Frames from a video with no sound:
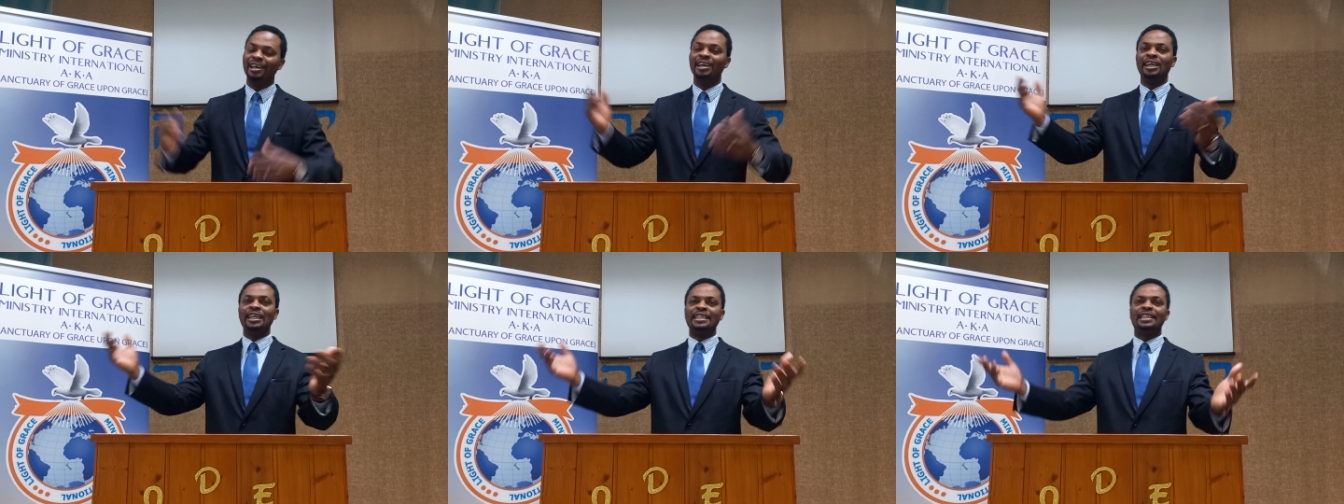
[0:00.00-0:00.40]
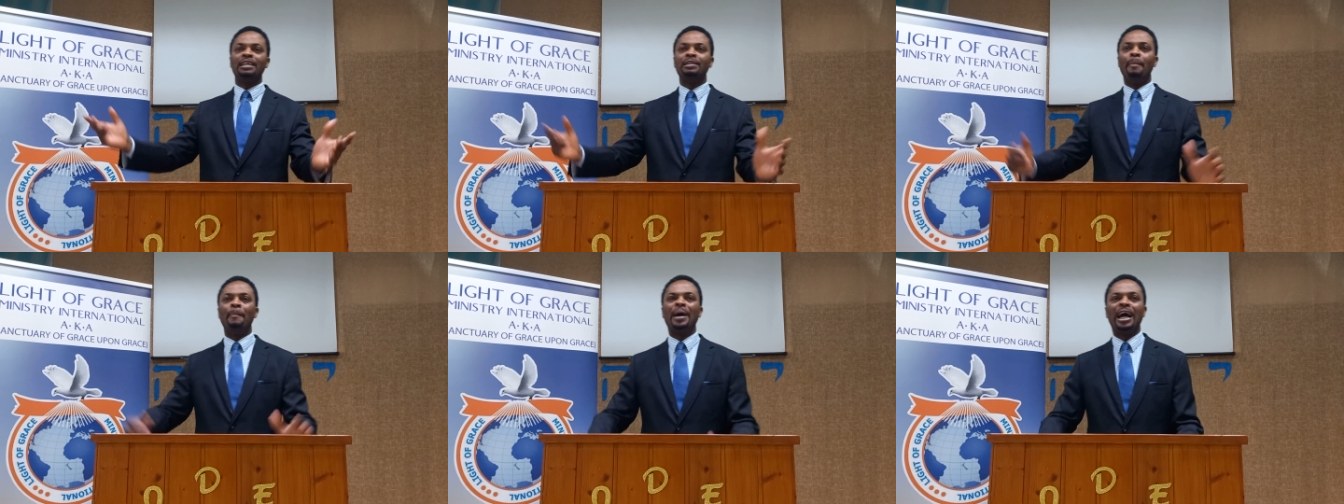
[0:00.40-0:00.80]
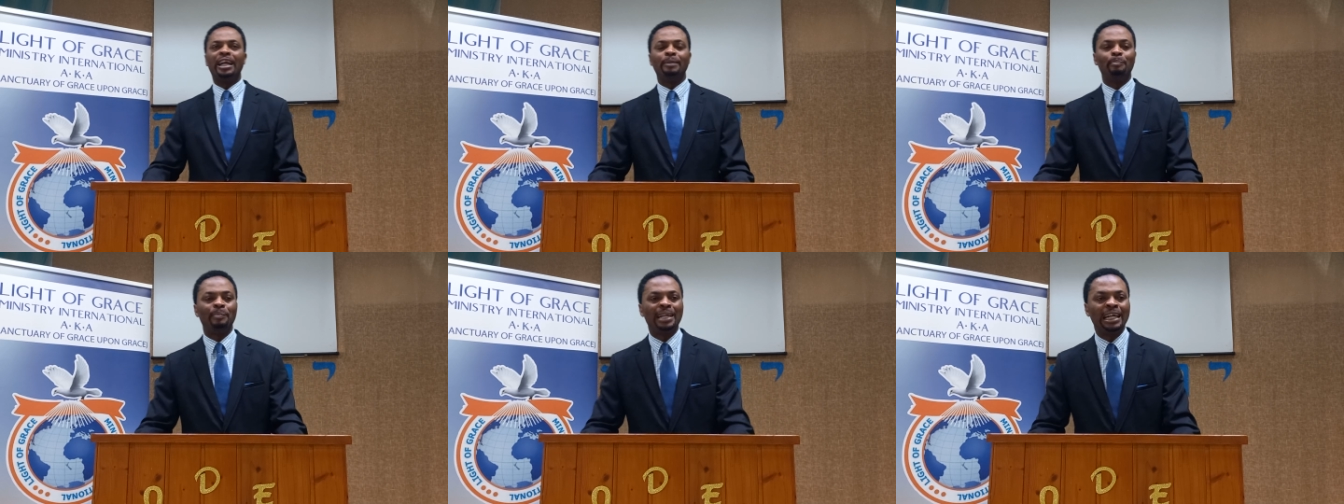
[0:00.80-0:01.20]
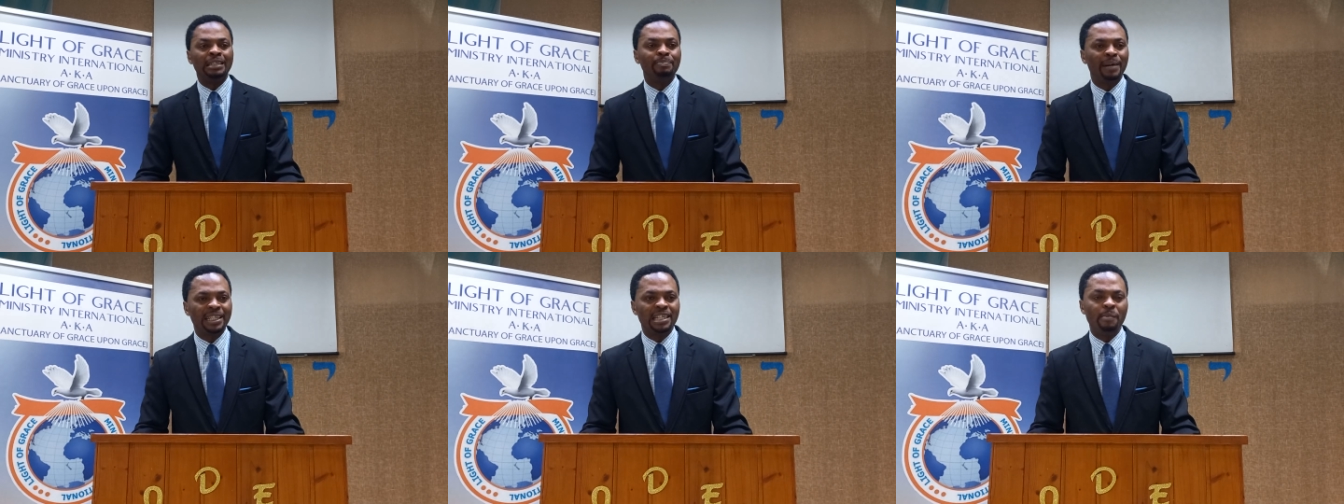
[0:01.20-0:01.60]
Is it the man, blind
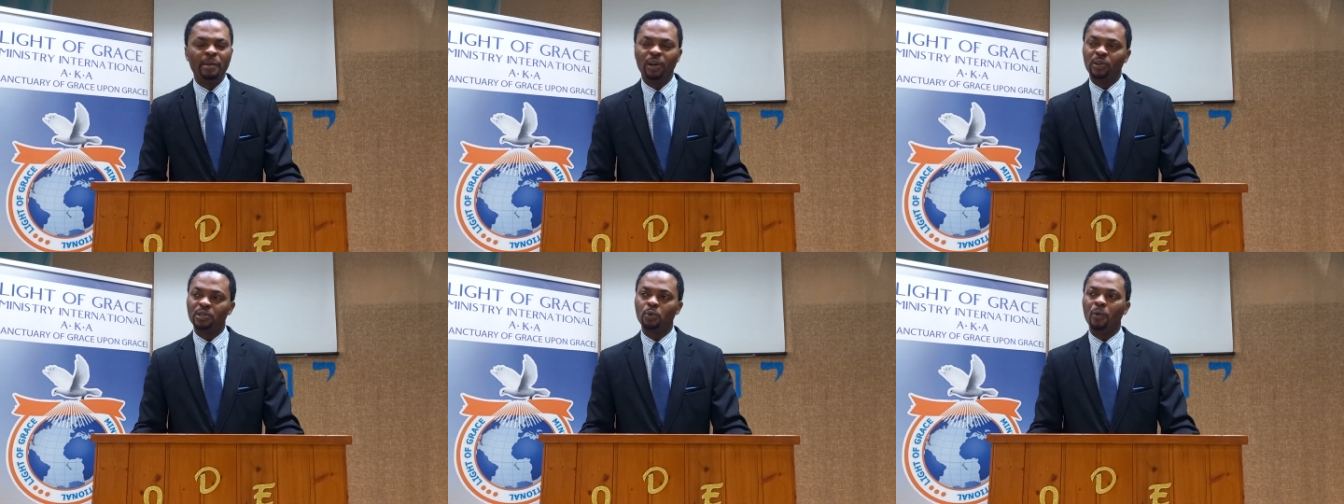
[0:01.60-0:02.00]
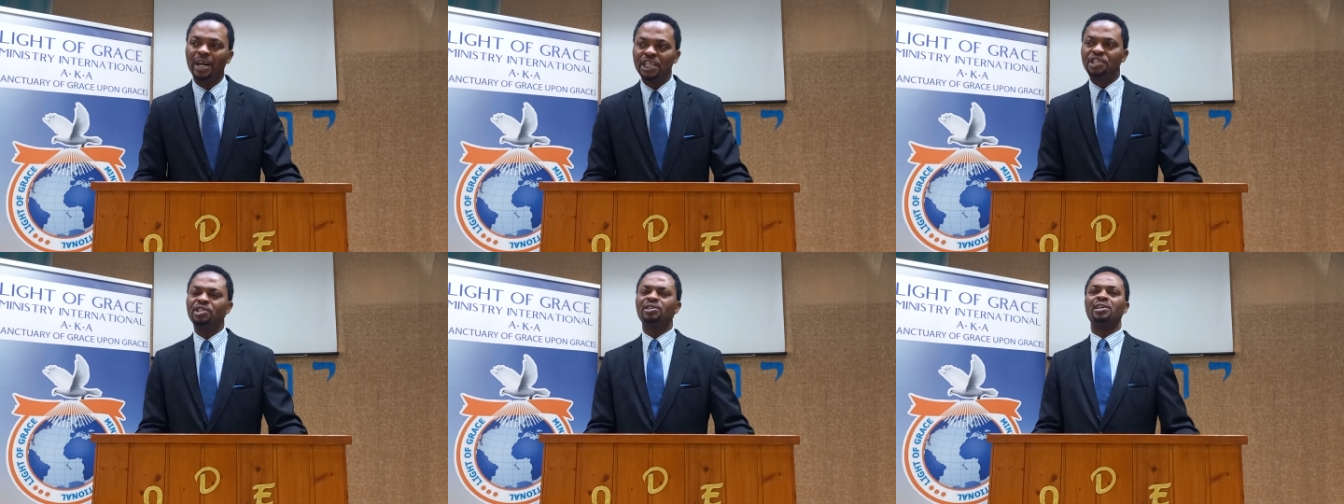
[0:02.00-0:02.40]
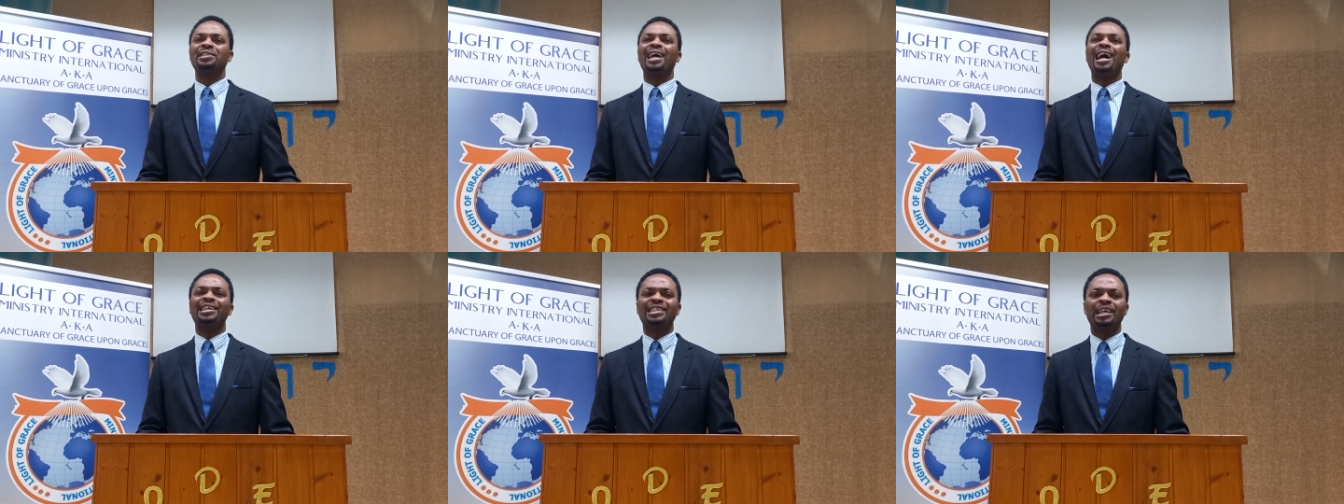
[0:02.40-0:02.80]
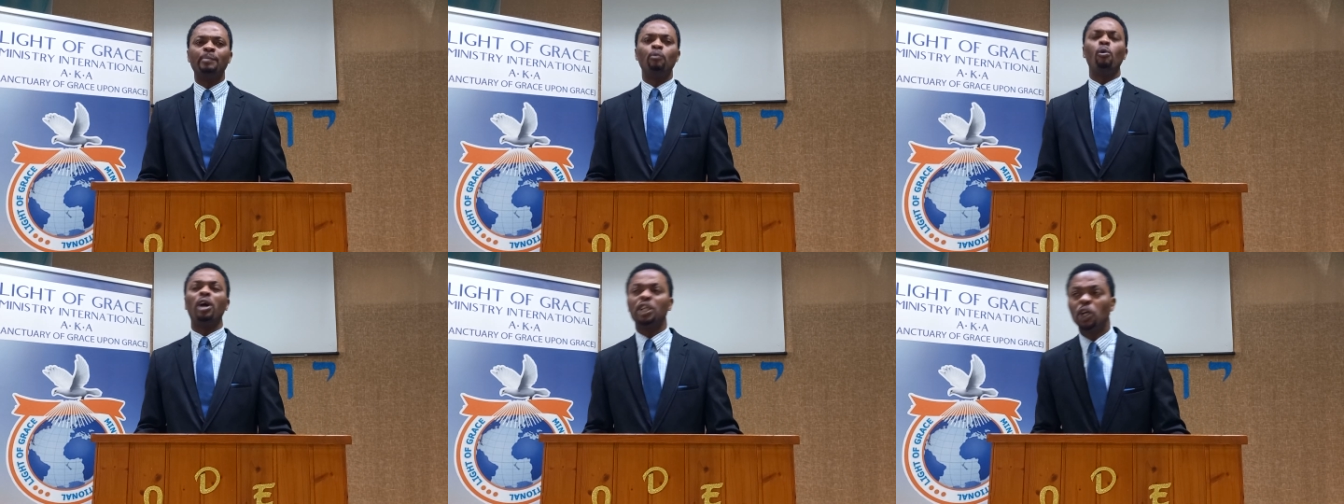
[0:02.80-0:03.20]
Bartimaeus? When Jesus asked him,
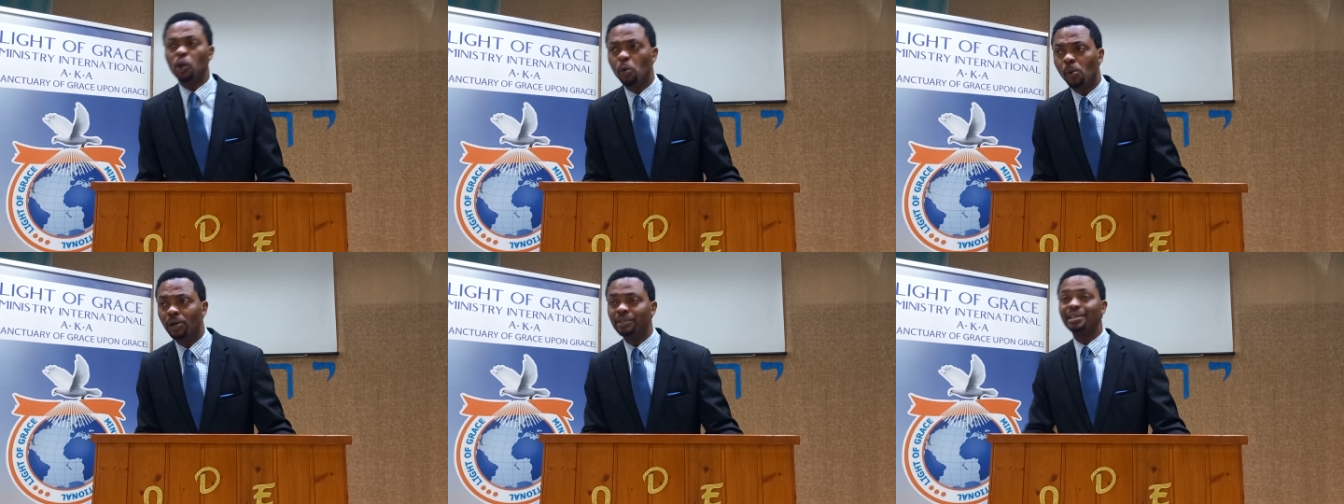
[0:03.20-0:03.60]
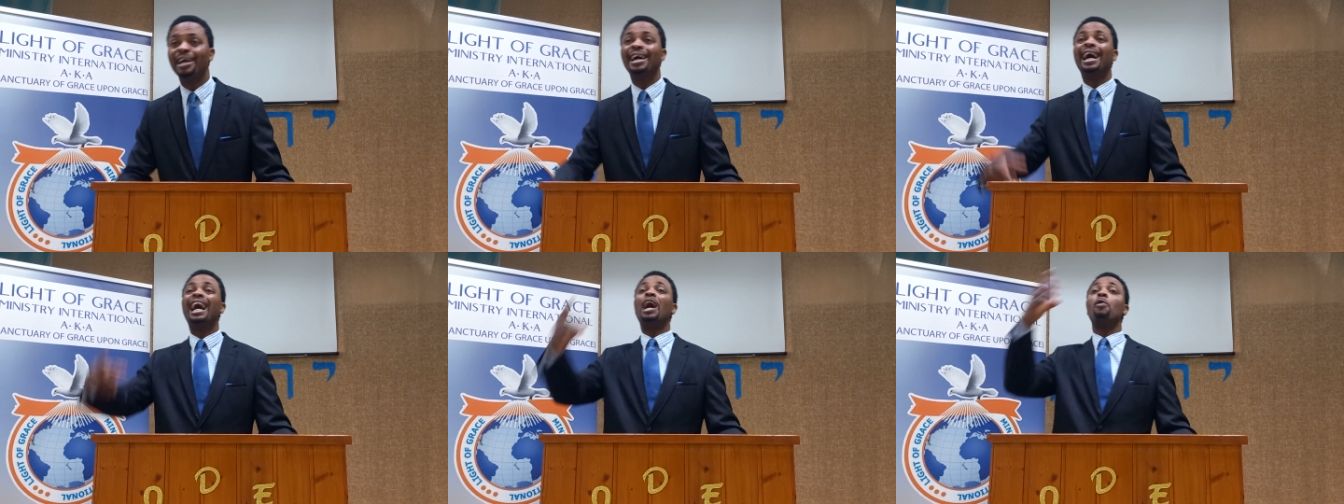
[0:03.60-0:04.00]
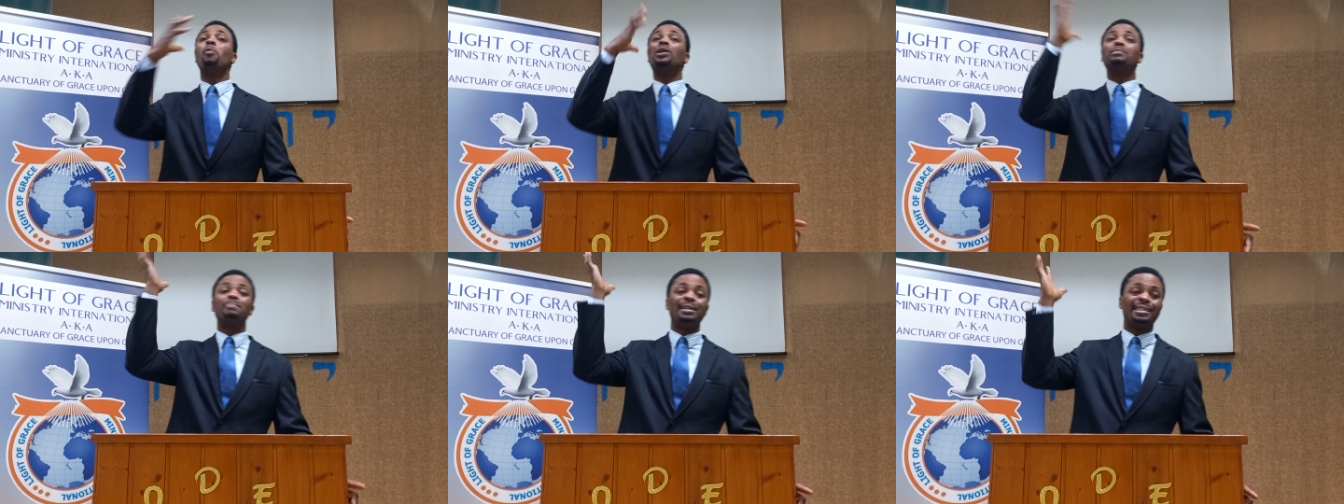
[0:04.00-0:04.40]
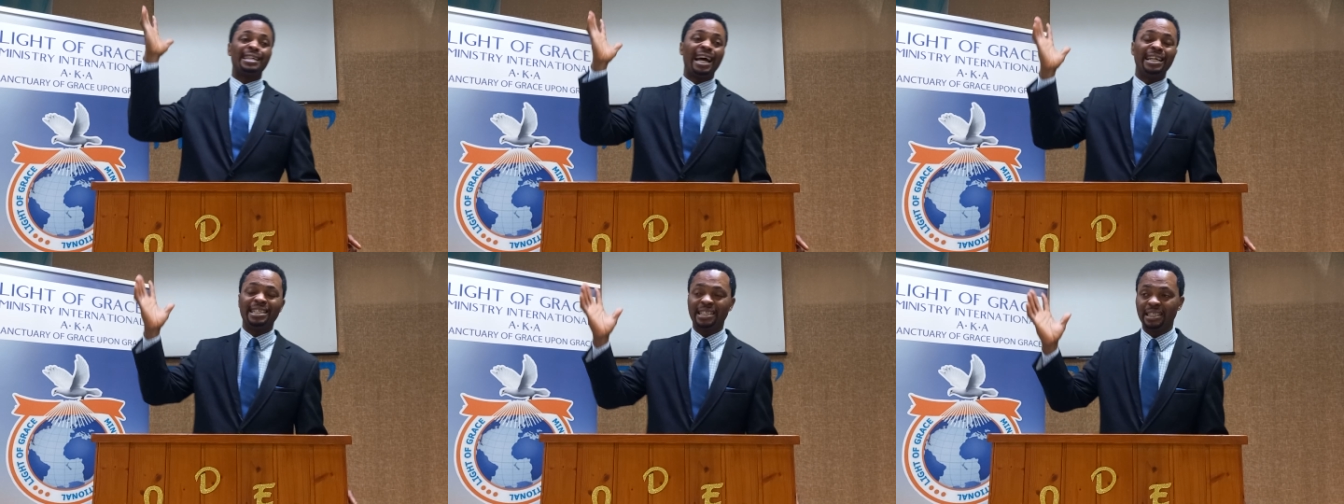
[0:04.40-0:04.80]
what do you want? I want my
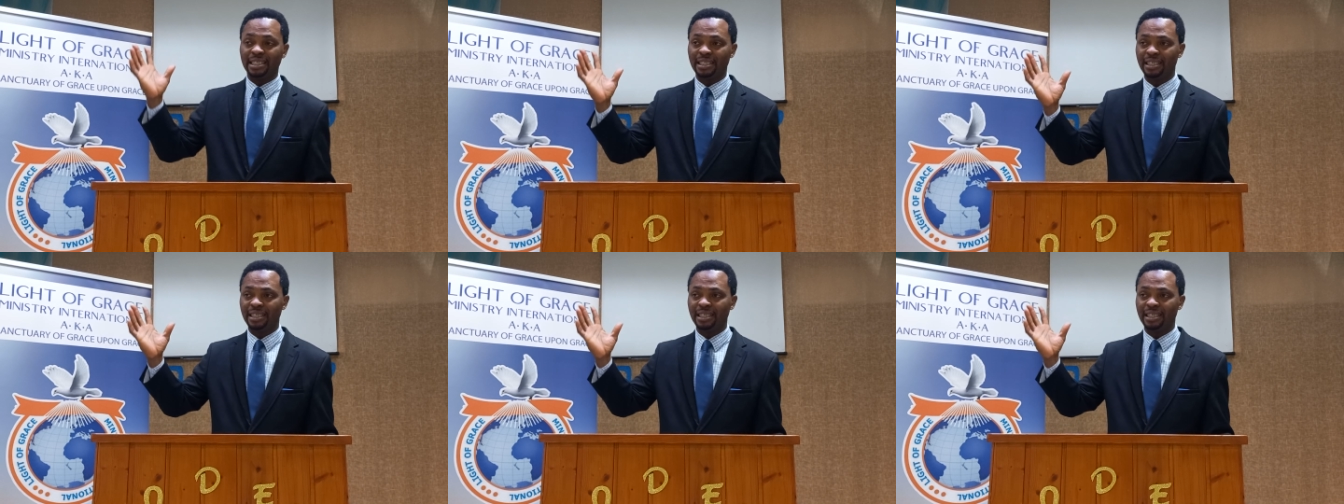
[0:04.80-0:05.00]
sight.